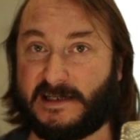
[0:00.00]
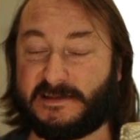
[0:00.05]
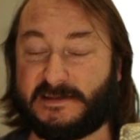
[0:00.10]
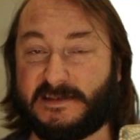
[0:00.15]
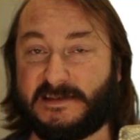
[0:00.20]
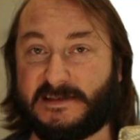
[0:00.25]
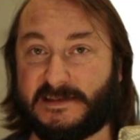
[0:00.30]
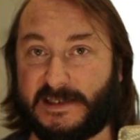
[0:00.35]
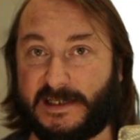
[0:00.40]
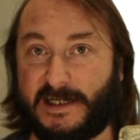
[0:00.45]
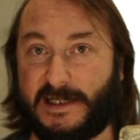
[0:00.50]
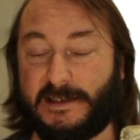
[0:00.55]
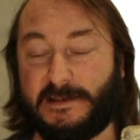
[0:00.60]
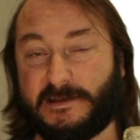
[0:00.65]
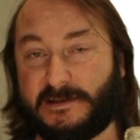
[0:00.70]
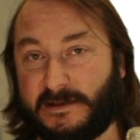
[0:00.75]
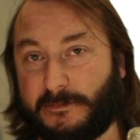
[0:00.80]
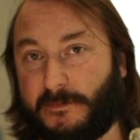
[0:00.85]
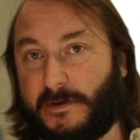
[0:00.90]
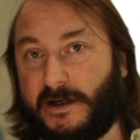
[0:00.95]
to say that
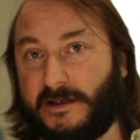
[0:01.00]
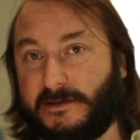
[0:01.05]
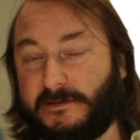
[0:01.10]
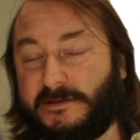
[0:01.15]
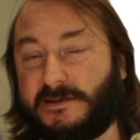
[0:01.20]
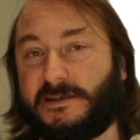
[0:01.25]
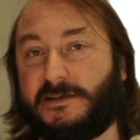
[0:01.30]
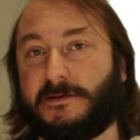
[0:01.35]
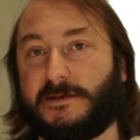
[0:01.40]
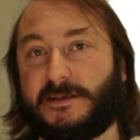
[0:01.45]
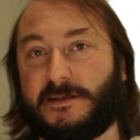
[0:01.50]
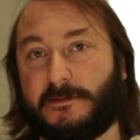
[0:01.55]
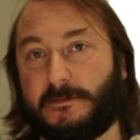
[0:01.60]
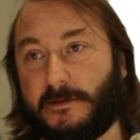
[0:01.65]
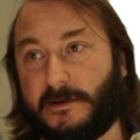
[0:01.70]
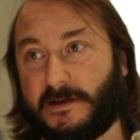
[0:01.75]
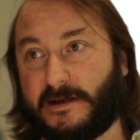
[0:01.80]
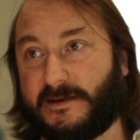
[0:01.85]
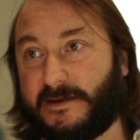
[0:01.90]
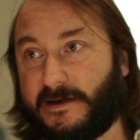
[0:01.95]
the model is doing the
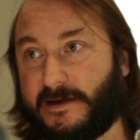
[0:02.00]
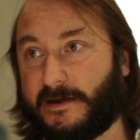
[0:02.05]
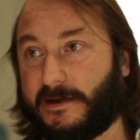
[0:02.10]
wrong thing.